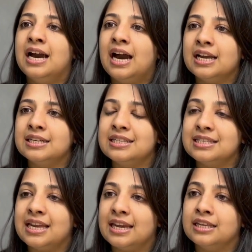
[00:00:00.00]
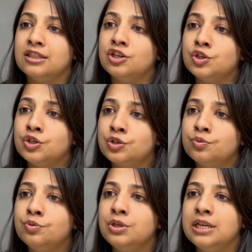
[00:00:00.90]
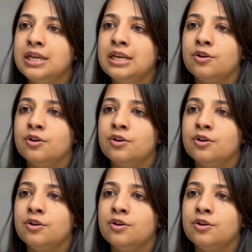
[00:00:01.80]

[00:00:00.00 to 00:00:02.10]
Understanding the true yield